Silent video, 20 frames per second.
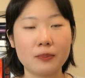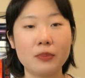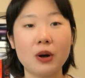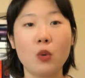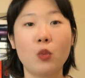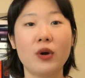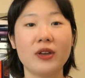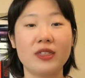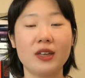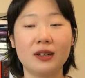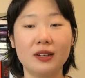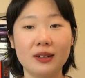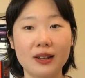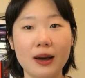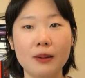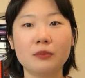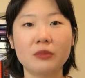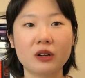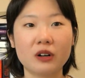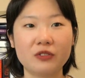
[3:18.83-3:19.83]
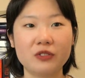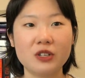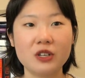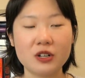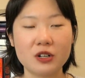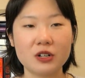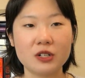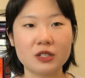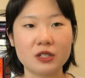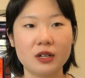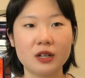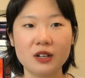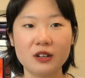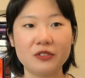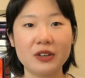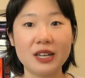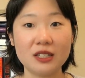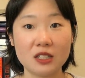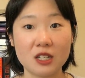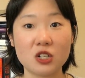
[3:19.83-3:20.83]
but with a number of years
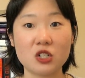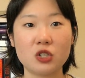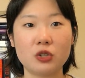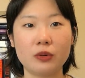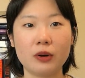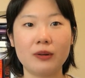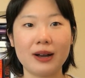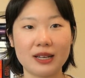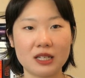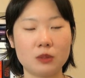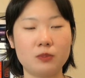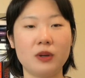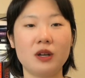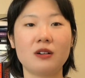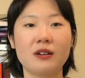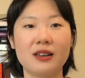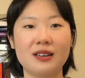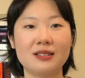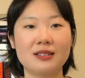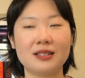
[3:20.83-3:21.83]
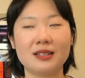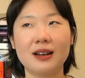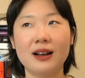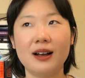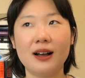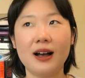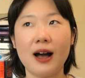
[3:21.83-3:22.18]
of industrial experience